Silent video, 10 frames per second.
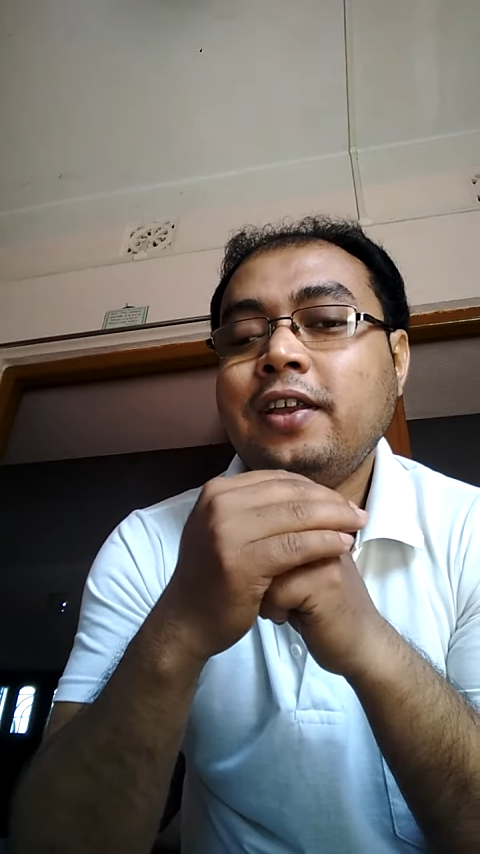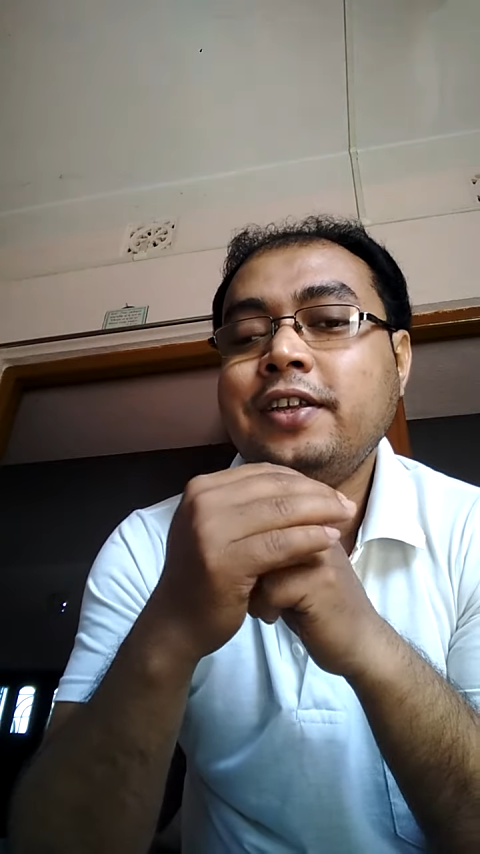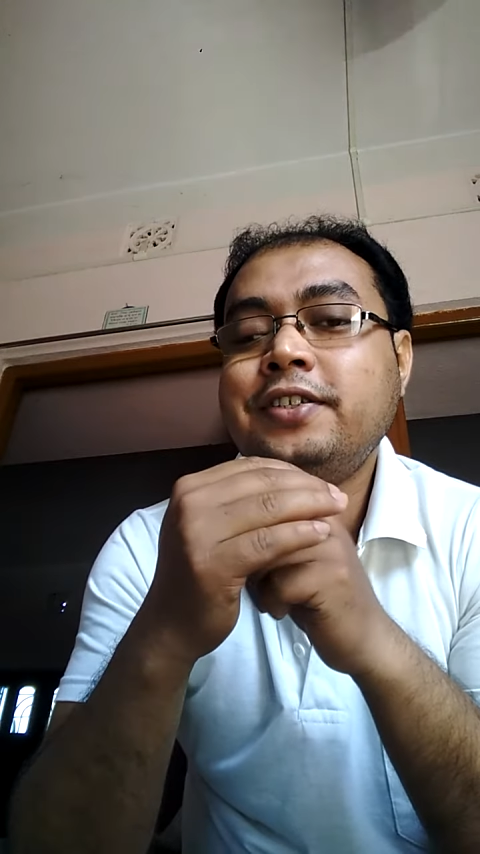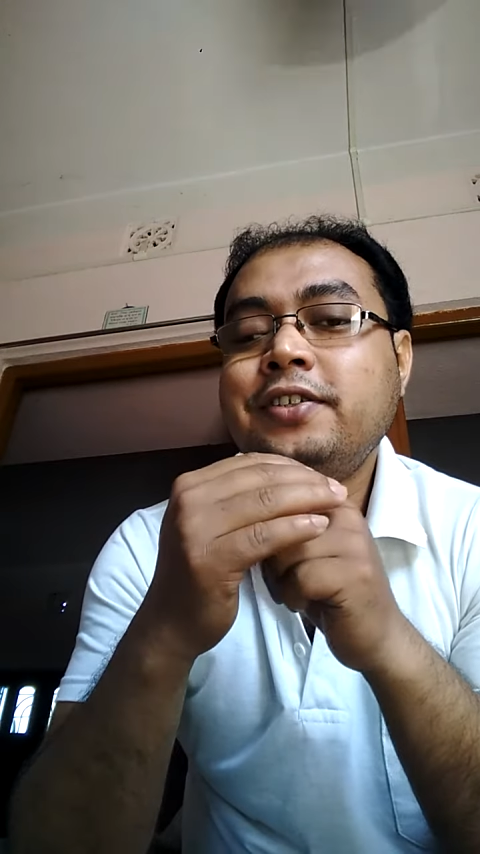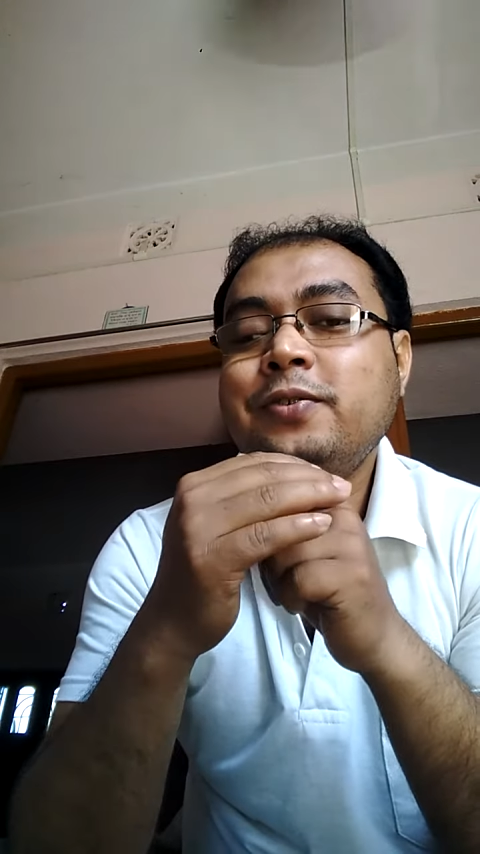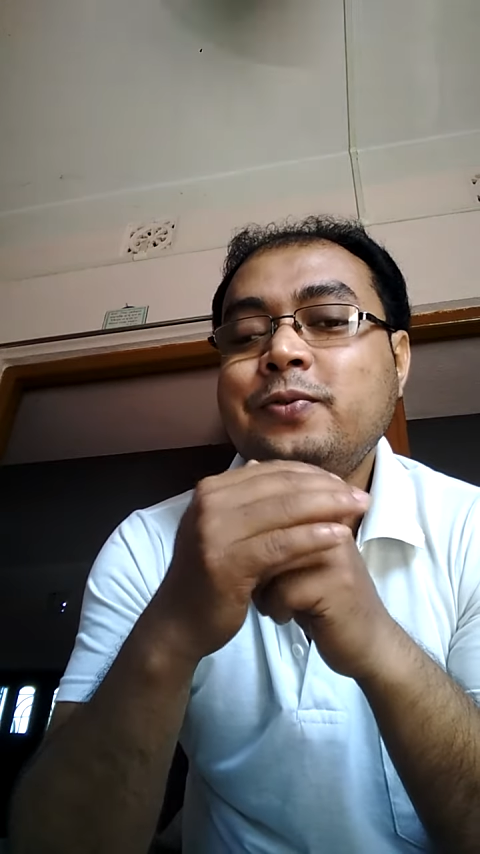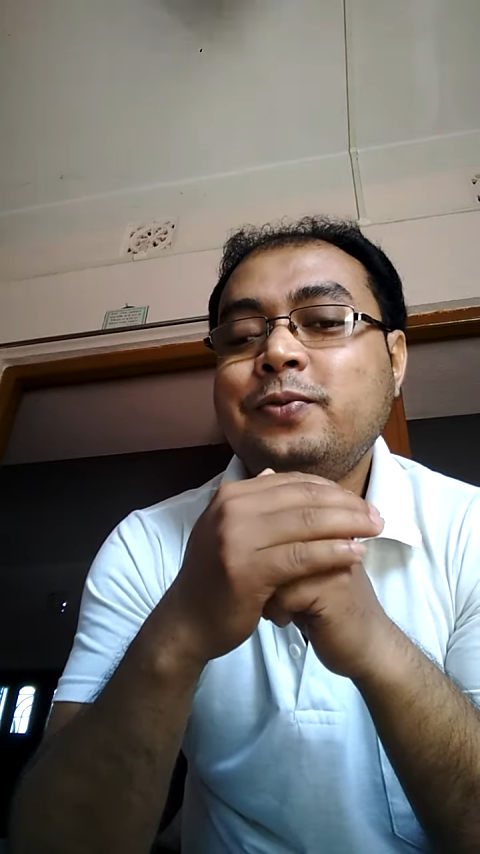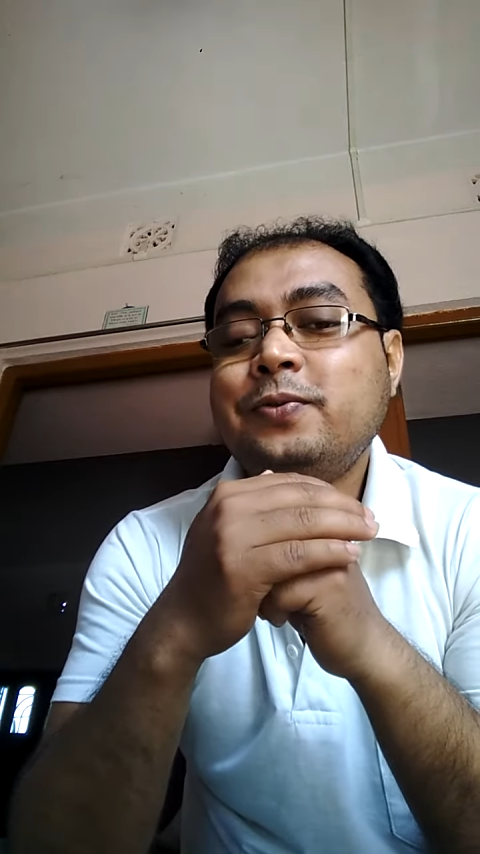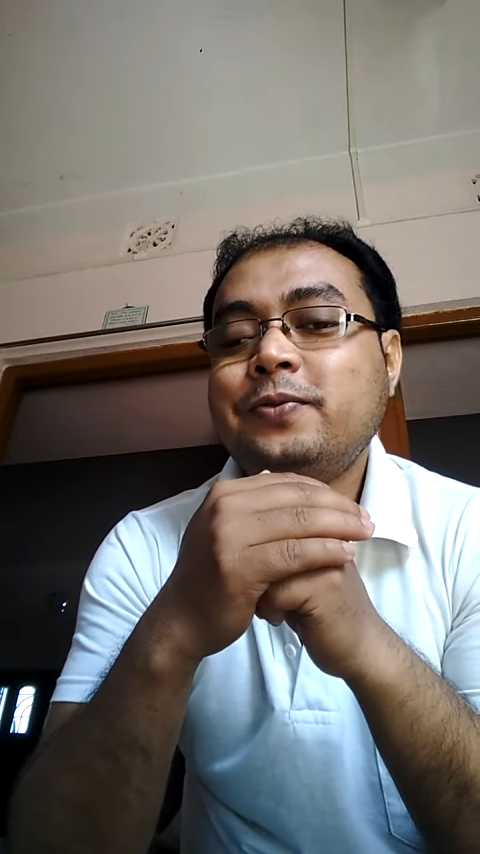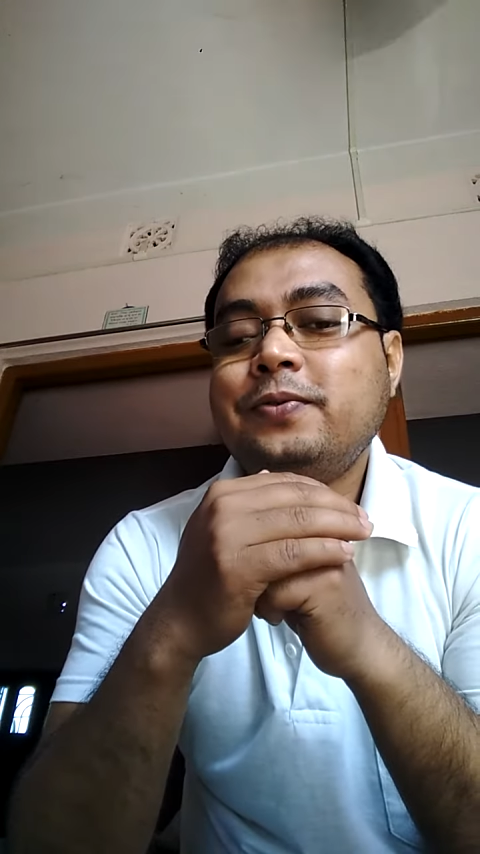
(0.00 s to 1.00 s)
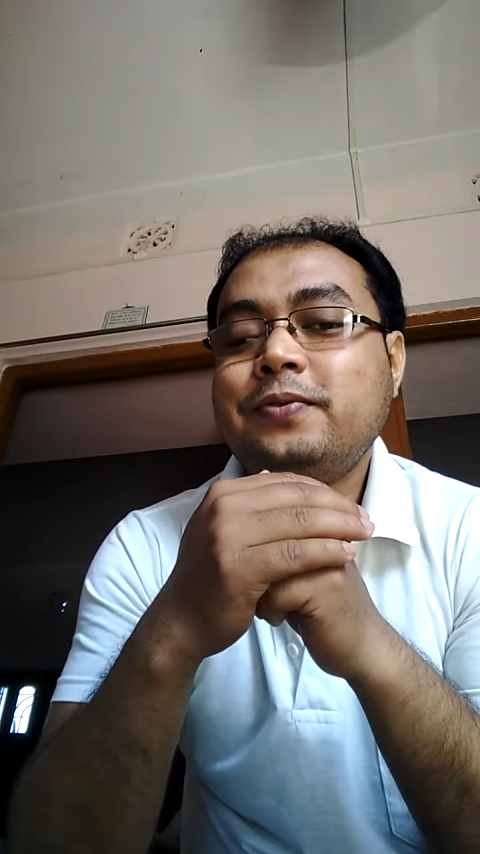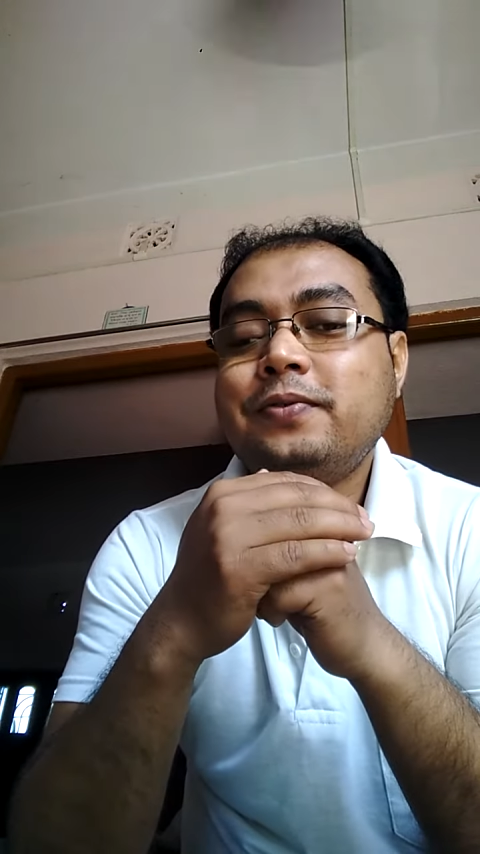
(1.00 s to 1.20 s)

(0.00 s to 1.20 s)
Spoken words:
leads you